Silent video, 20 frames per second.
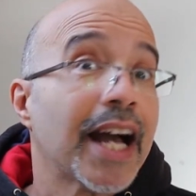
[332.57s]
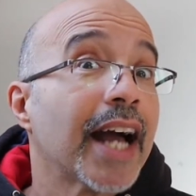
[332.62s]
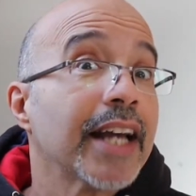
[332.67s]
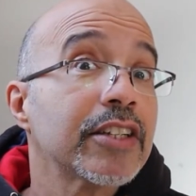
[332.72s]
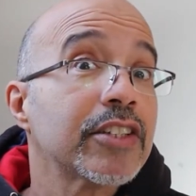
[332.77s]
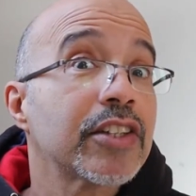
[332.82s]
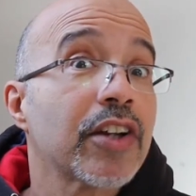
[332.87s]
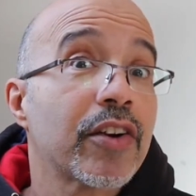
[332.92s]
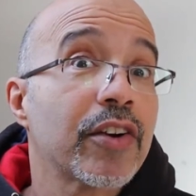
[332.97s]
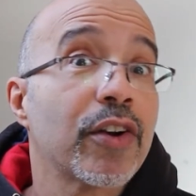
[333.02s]

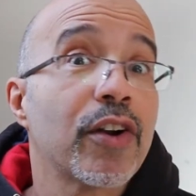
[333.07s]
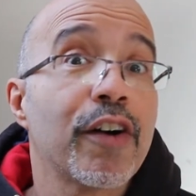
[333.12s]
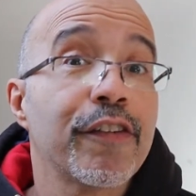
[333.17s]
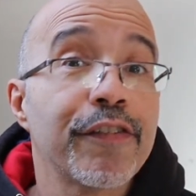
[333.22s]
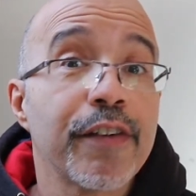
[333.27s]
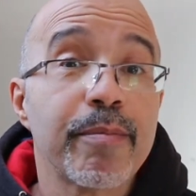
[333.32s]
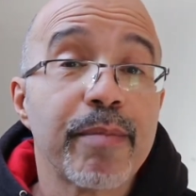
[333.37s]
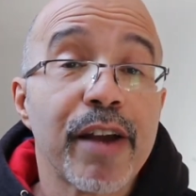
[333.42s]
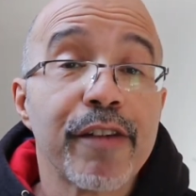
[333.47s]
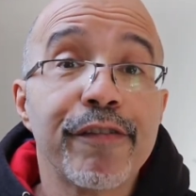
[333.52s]
started
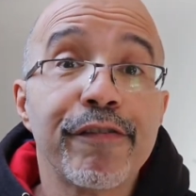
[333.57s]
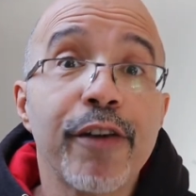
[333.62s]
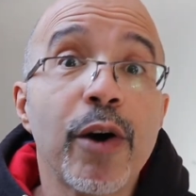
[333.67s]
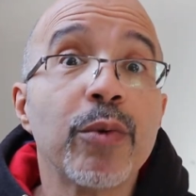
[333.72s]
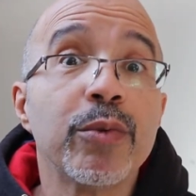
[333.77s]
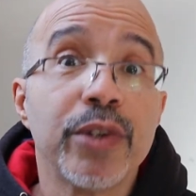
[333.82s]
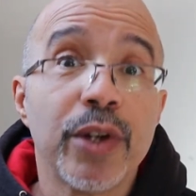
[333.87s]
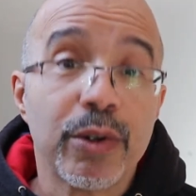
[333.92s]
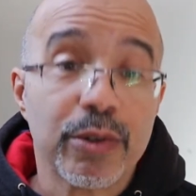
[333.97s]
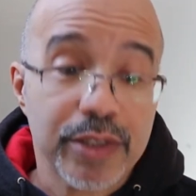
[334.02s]
off on my
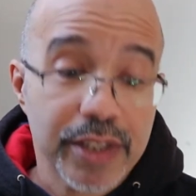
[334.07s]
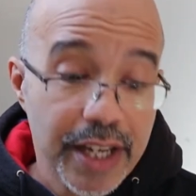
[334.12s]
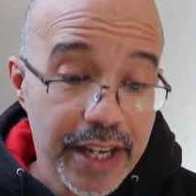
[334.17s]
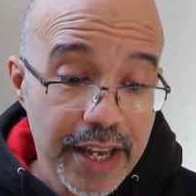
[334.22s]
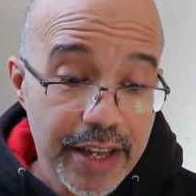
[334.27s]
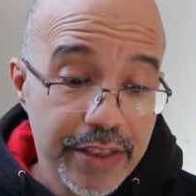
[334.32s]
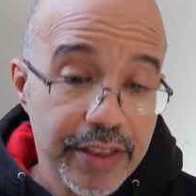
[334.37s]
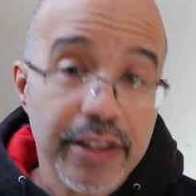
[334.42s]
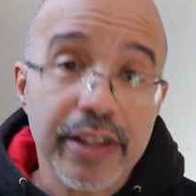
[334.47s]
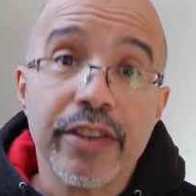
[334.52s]
phone notes. I
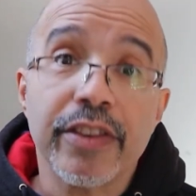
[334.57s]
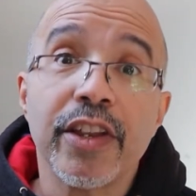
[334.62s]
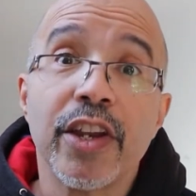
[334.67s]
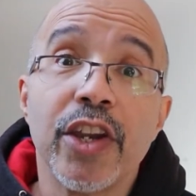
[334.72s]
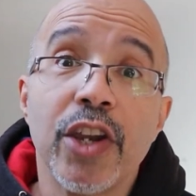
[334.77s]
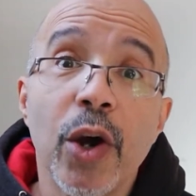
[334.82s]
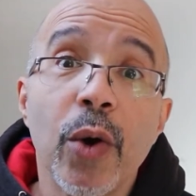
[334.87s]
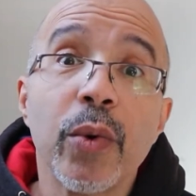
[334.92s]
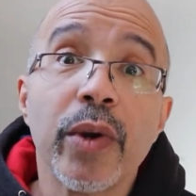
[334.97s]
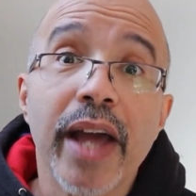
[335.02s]
had the
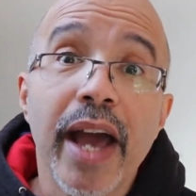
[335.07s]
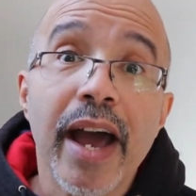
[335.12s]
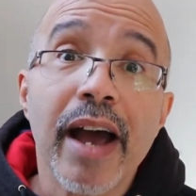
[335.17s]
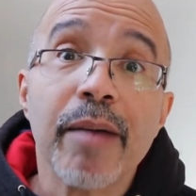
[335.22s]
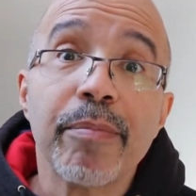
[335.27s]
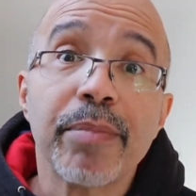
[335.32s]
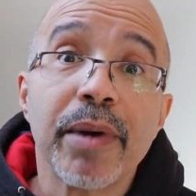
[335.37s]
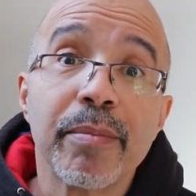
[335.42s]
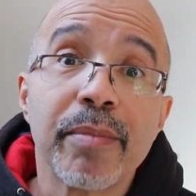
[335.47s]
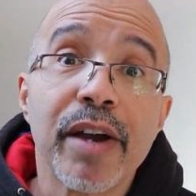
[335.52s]
note
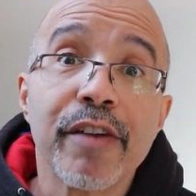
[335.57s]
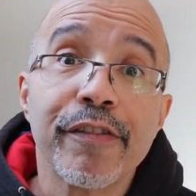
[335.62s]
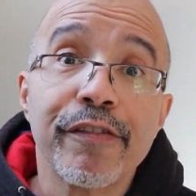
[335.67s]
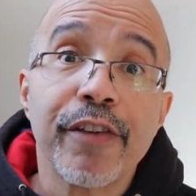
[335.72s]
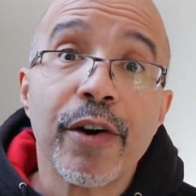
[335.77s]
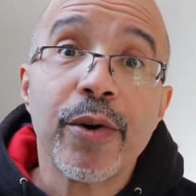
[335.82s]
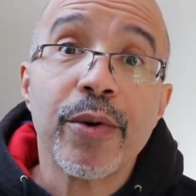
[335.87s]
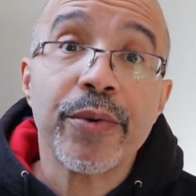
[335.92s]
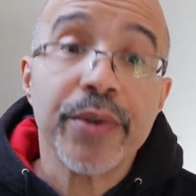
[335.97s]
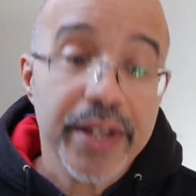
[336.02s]
app on my
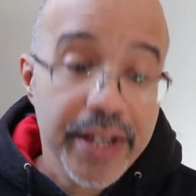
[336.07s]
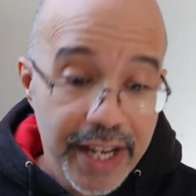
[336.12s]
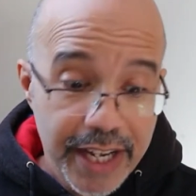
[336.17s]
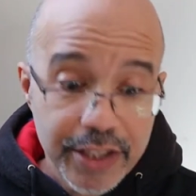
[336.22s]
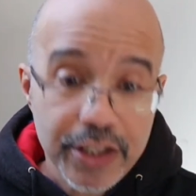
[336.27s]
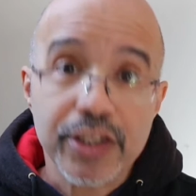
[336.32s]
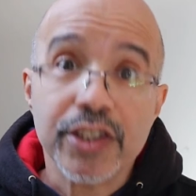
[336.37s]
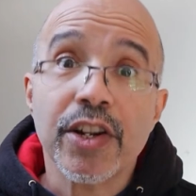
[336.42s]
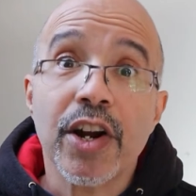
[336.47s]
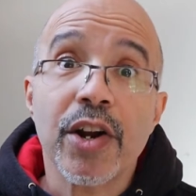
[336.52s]
phone. I
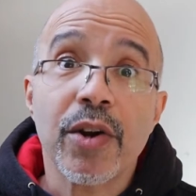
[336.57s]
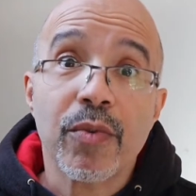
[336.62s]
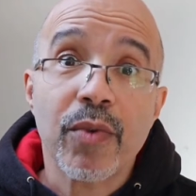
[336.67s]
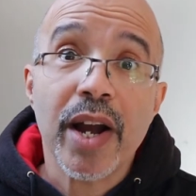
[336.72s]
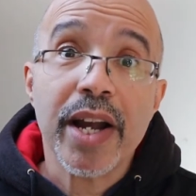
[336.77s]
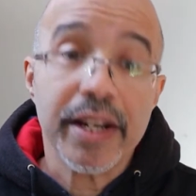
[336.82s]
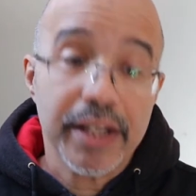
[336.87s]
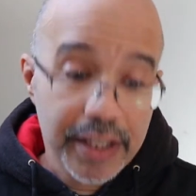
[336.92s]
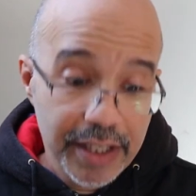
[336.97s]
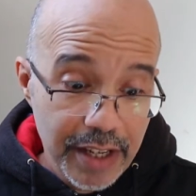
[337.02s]
just started
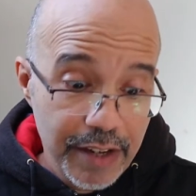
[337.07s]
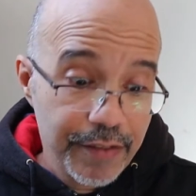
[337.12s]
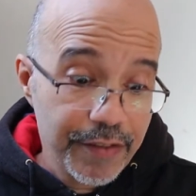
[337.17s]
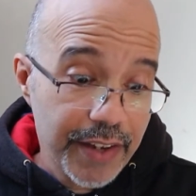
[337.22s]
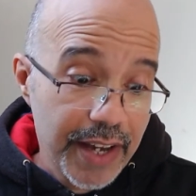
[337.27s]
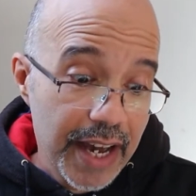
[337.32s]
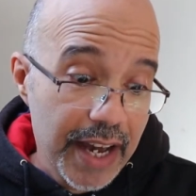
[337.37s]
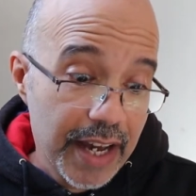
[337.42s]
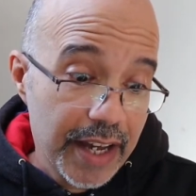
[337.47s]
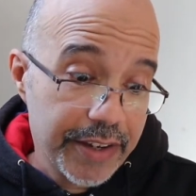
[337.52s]
writing, love
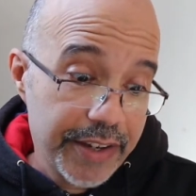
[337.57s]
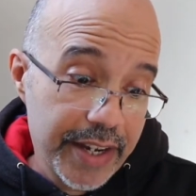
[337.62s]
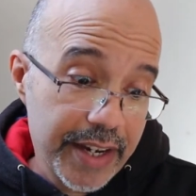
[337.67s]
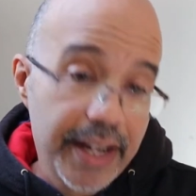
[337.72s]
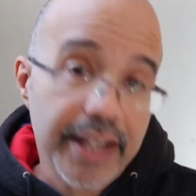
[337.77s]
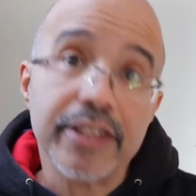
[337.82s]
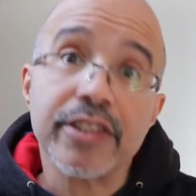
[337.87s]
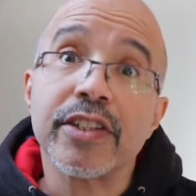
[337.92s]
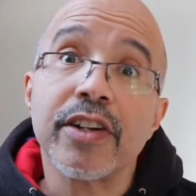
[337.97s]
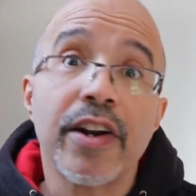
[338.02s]
God. Then
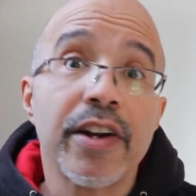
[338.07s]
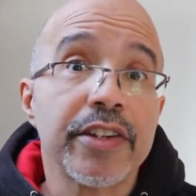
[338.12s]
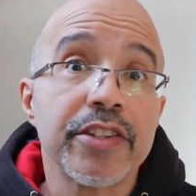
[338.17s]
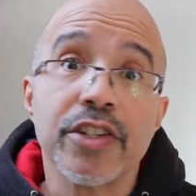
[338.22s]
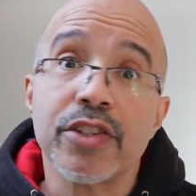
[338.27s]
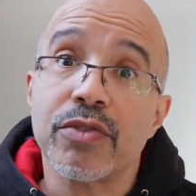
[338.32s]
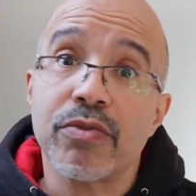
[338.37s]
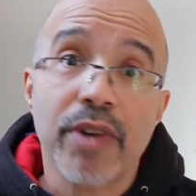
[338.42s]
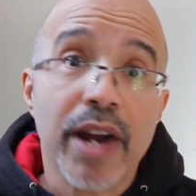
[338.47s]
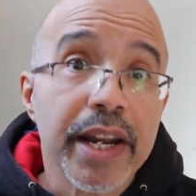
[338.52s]
I started
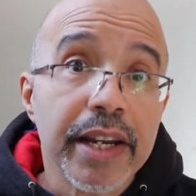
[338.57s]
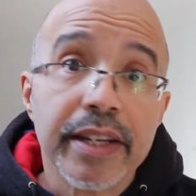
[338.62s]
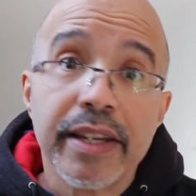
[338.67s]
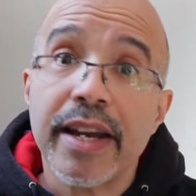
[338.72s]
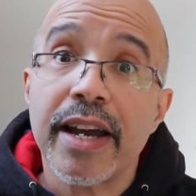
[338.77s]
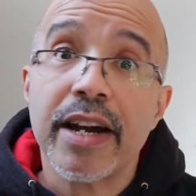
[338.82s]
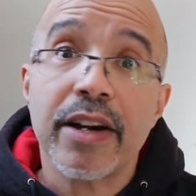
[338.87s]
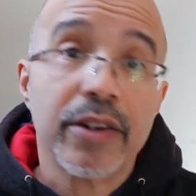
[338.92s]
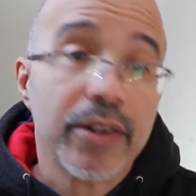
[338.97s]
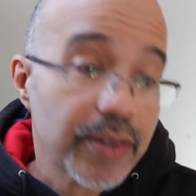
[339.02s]
just writing
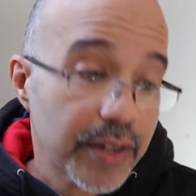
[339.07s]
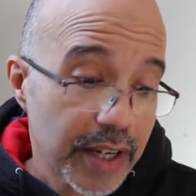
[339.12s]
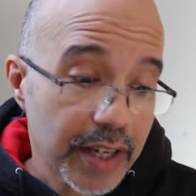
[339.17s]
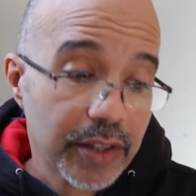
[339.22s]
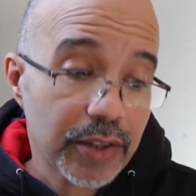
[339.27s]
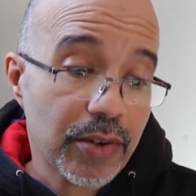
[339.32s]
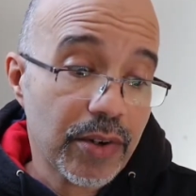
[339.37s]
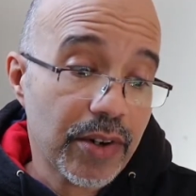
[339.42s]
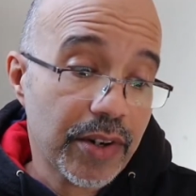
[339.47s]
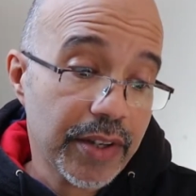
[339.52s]
down, okay,
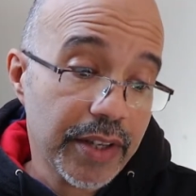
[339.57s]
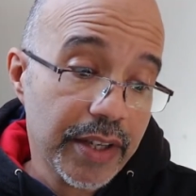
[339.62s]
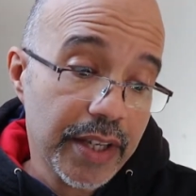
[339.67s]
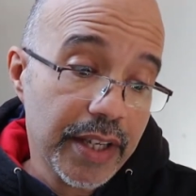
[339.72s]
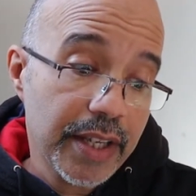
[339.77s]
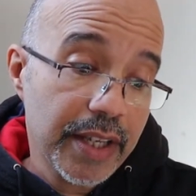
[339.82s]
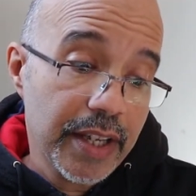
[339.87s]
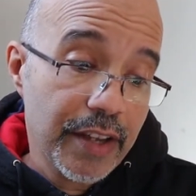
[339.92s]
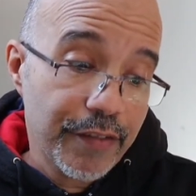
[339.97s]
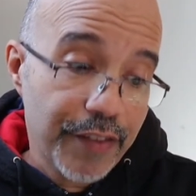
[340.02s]
Lord,
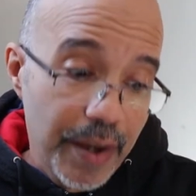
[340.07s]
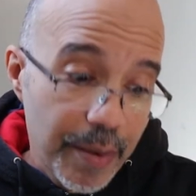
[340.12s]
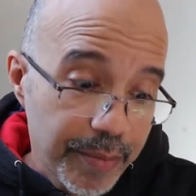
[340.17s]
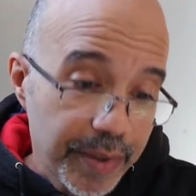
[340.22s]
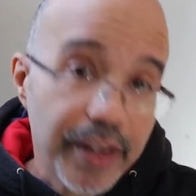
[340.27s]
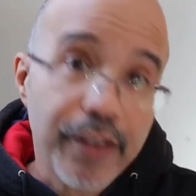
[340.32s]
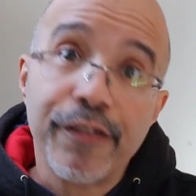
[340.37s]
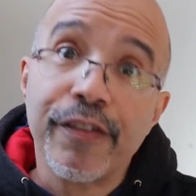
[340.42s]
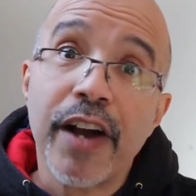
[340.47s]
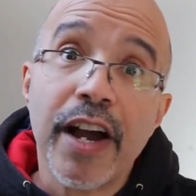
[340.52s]

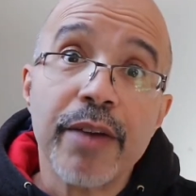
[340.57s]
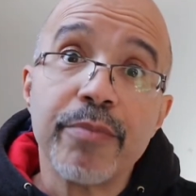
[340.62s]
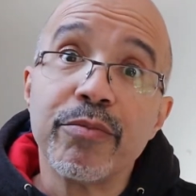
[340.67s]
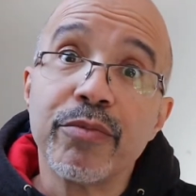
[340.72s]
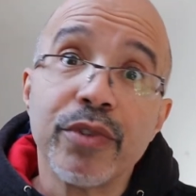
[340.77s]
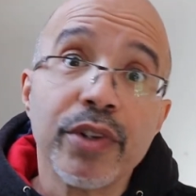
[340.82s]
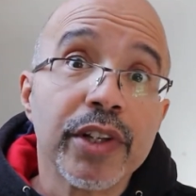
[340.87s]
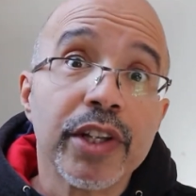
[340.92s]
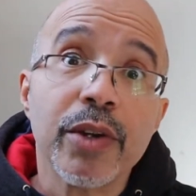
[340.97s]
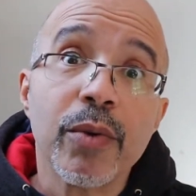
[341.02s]
if I
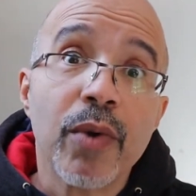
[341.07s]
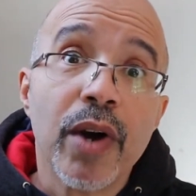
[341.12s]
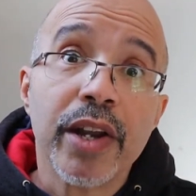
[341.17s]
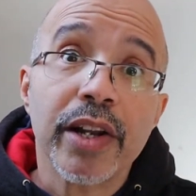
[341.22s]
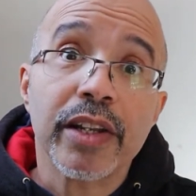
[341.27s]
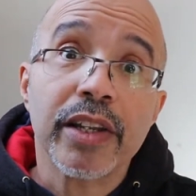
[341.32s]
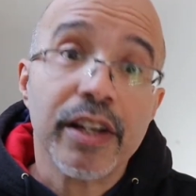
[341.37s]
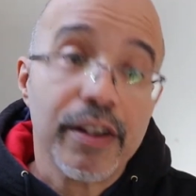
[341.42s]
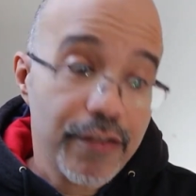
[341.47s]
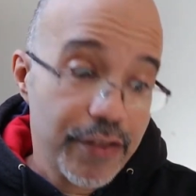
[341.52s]
really want
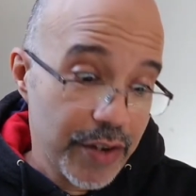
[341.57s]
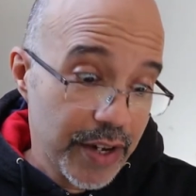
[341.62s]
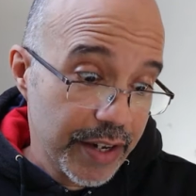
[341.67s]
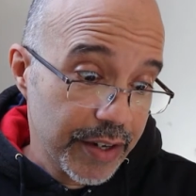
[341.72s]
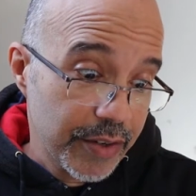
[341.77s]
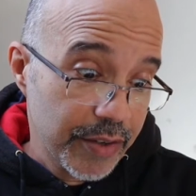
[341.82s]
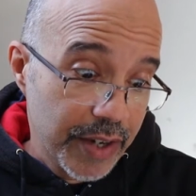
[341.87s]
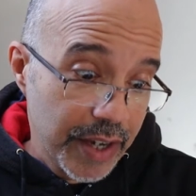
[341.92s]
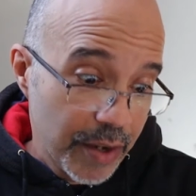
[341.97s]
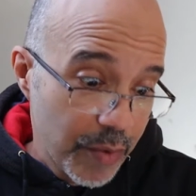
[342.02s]
to love you,
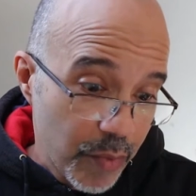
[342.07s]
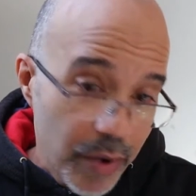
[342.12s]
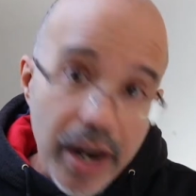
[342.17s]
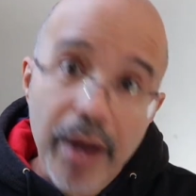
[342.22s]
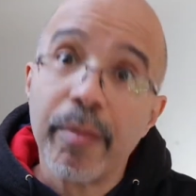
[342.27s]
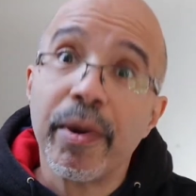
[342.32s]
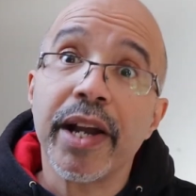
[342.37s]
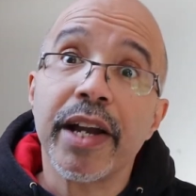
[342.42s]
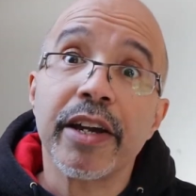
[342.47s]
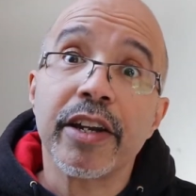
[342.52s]
okay, when
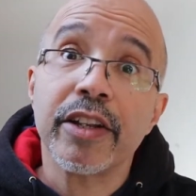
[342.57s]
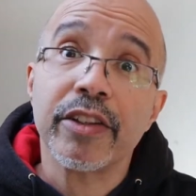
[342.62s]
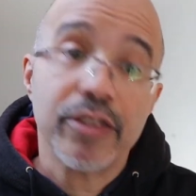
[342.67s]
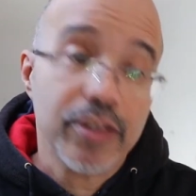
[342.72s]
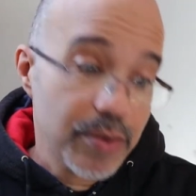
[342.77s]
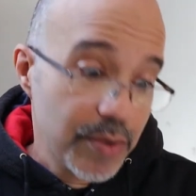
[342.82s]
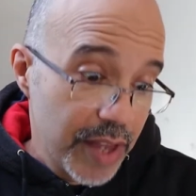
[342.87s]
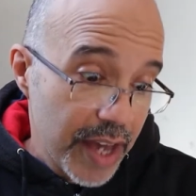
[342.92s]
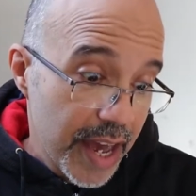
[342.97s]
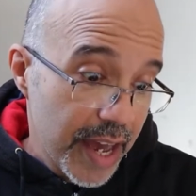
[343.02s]
am I going to
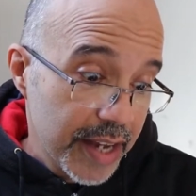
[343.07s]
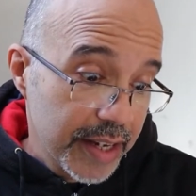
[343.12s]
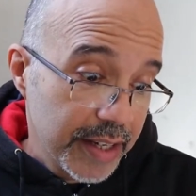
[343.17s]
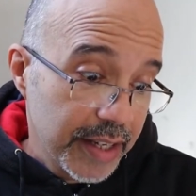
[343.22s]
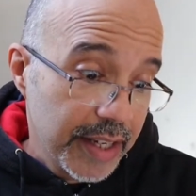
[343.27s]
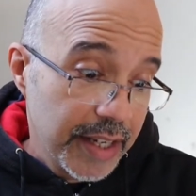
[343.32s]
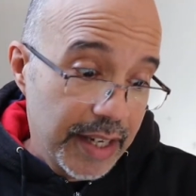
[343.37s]
do that?